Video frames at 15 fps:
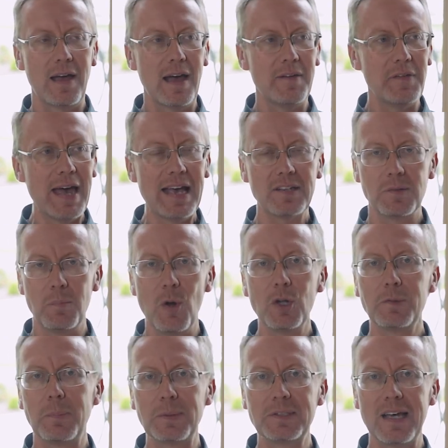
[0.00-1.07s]
I've asked
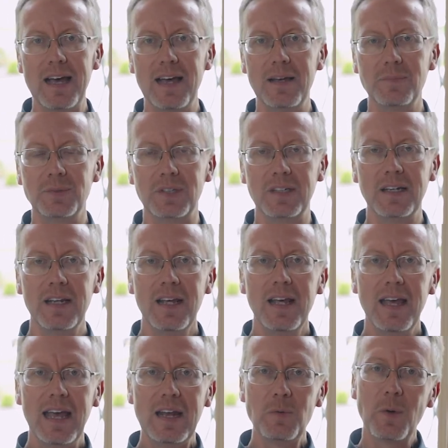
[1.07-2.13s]
multiple times,
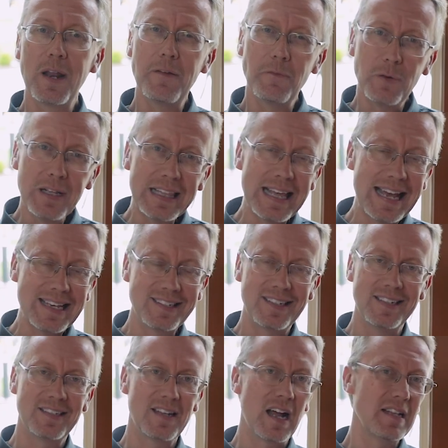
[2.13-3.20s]
and what I've realized
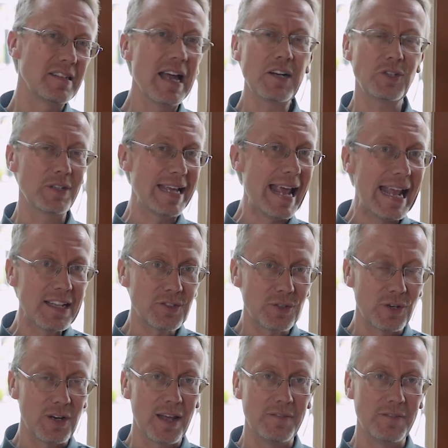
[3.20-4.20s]
is God's actually answered.